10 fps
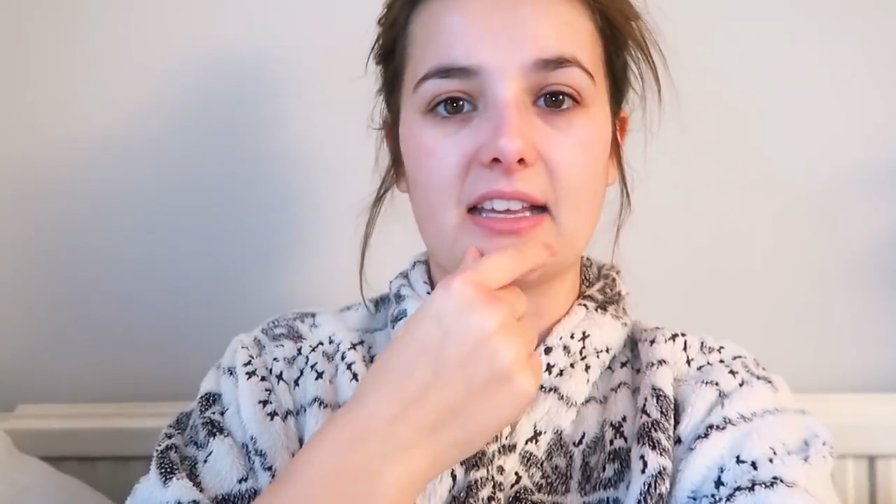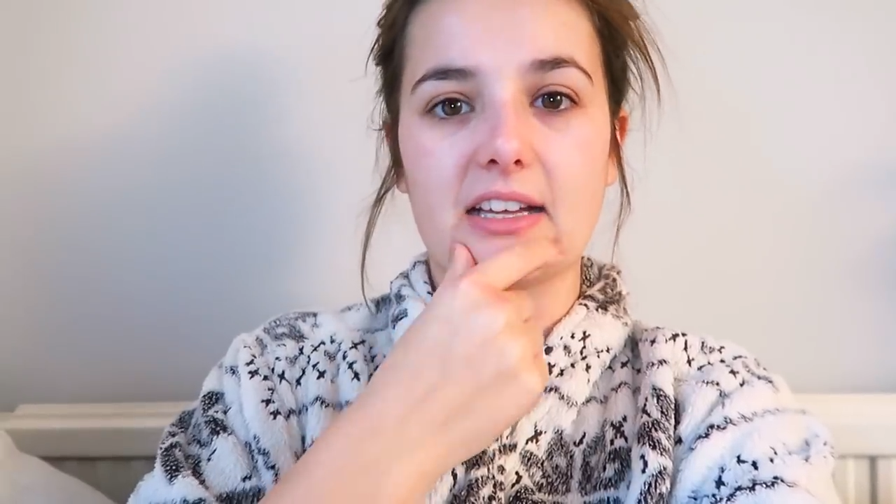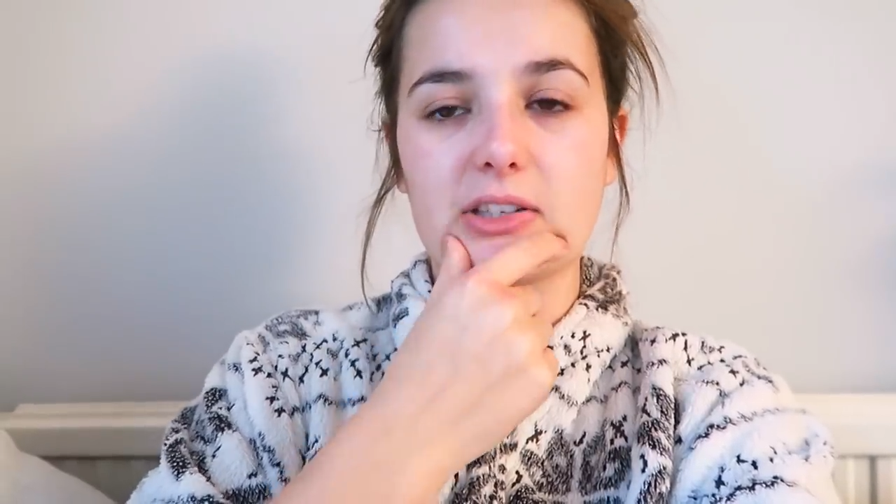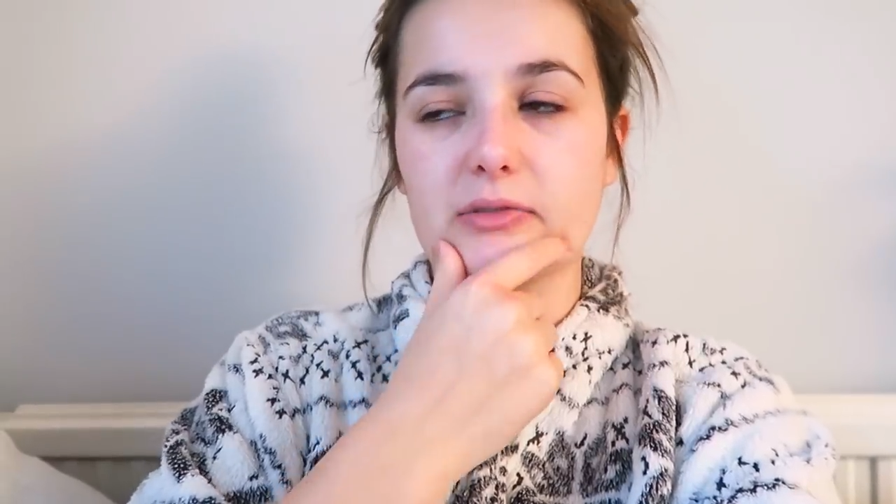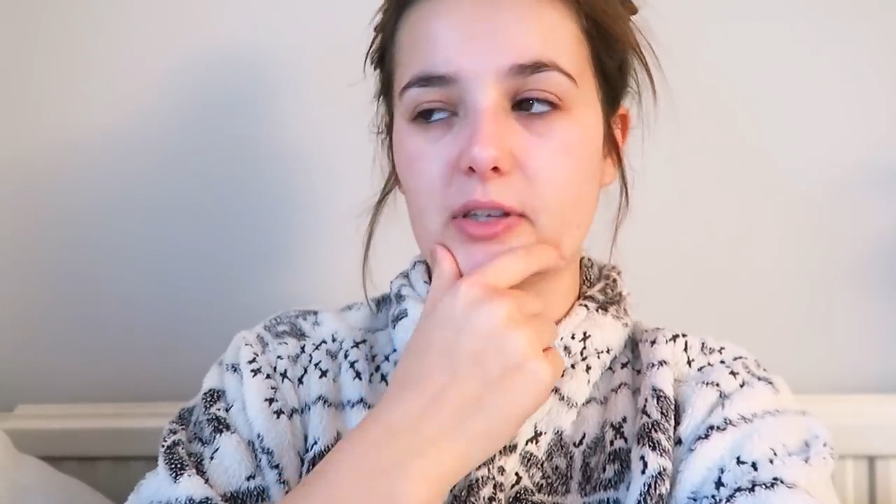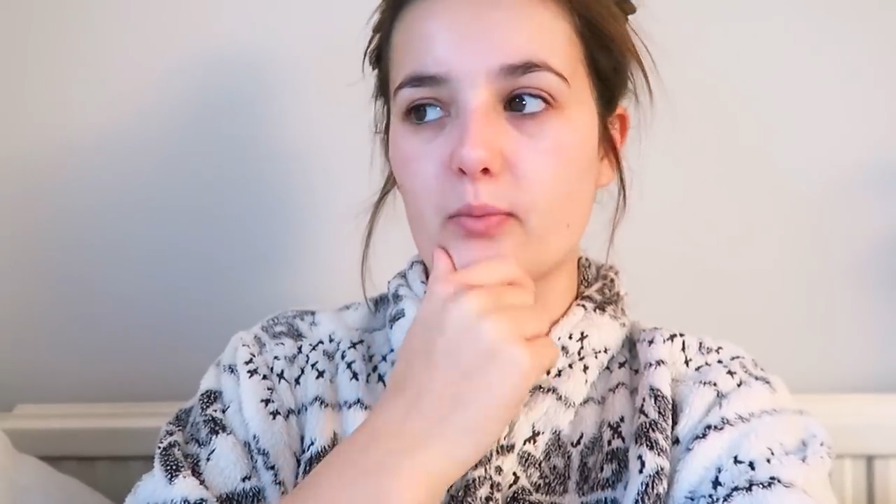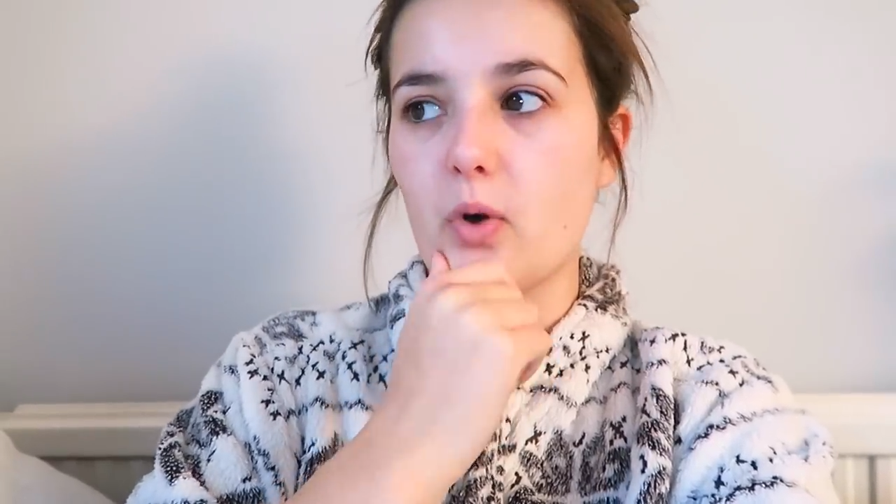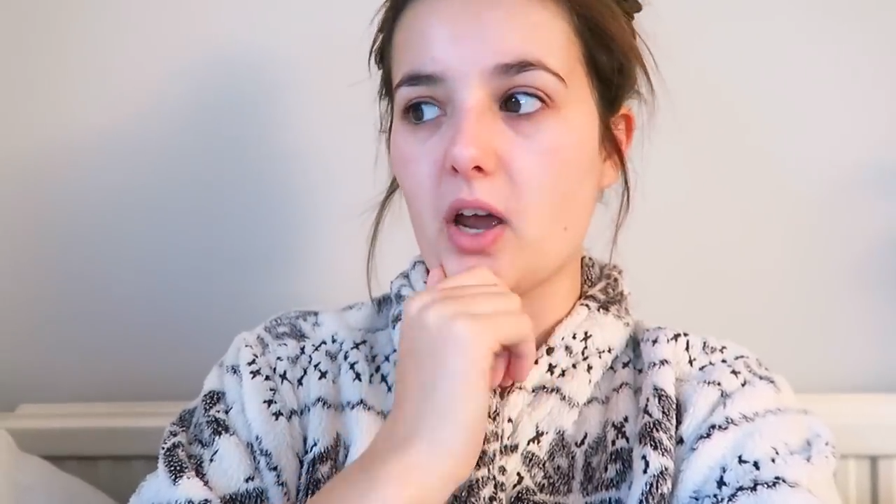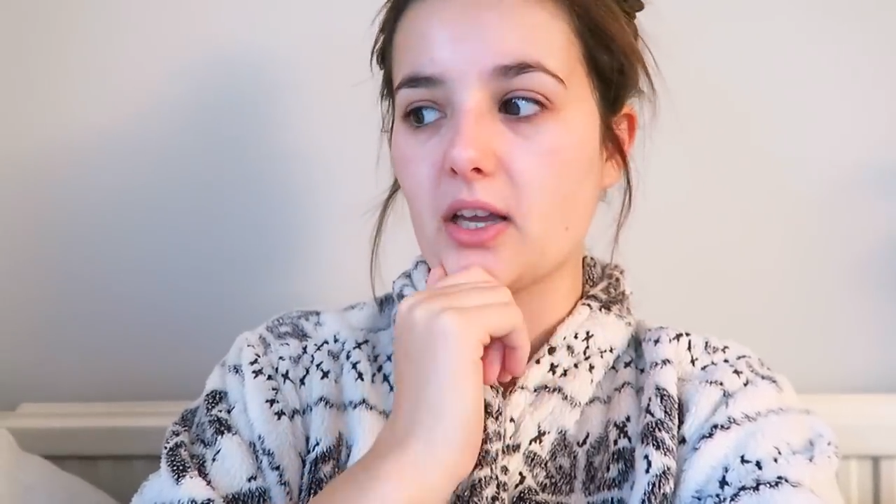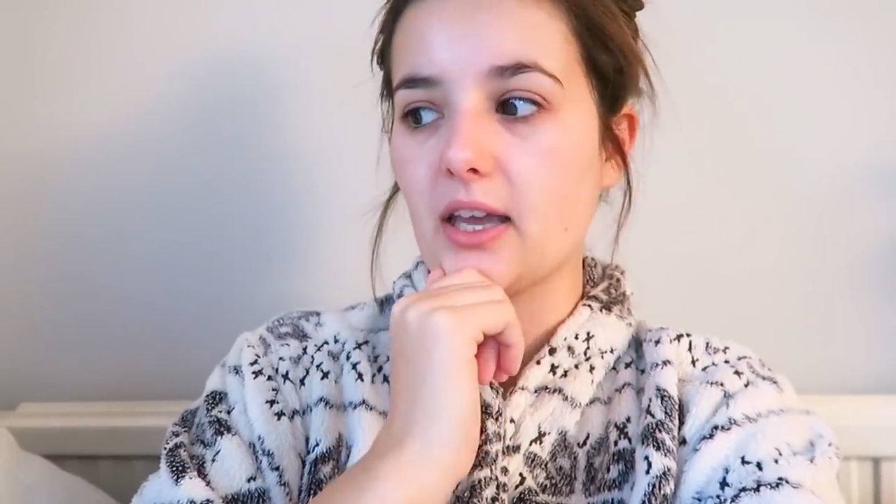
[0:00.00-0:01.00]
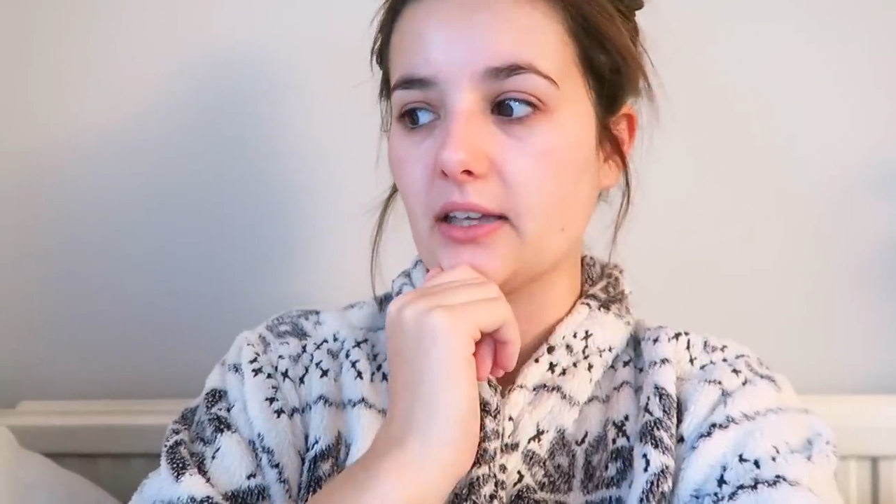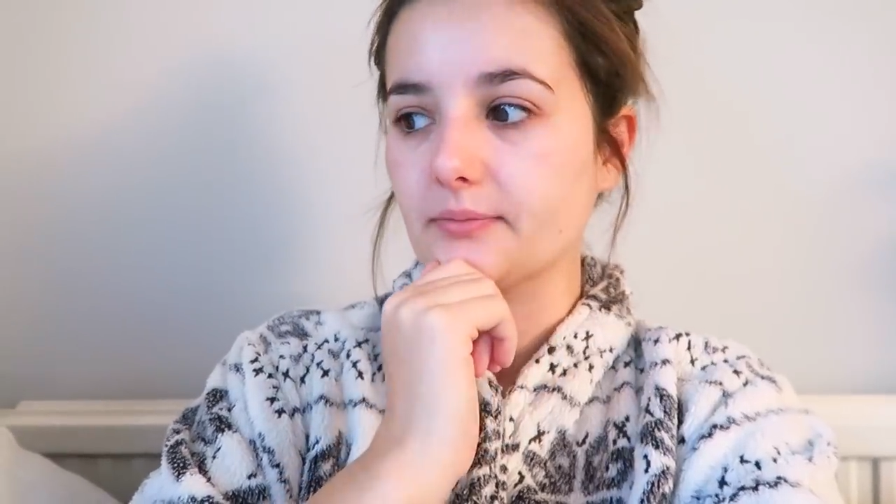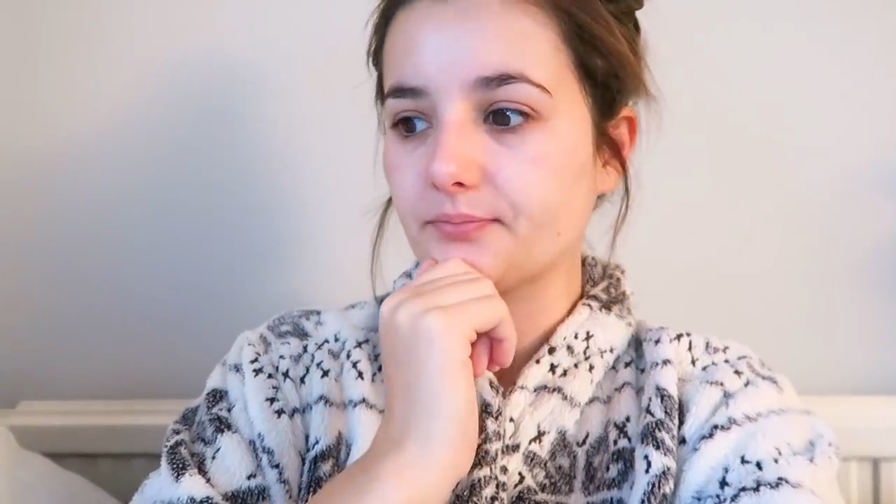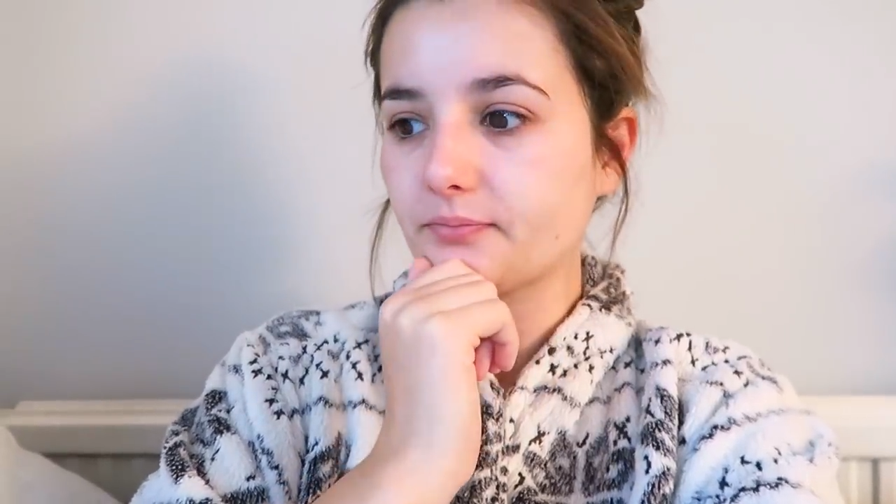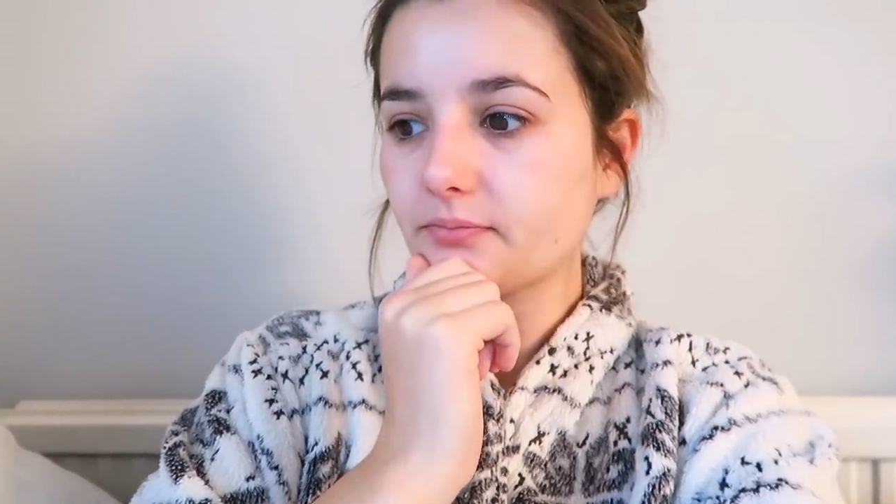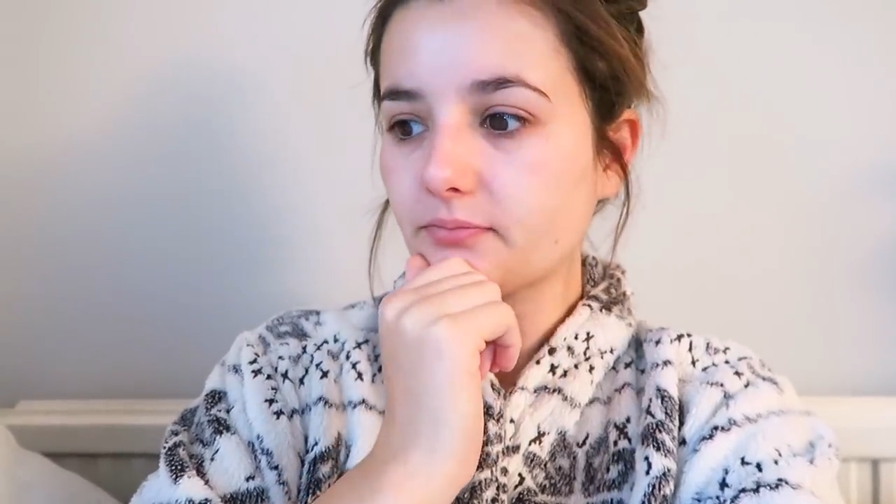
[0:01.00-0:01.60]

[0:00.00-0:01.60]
again because obviously I'm working.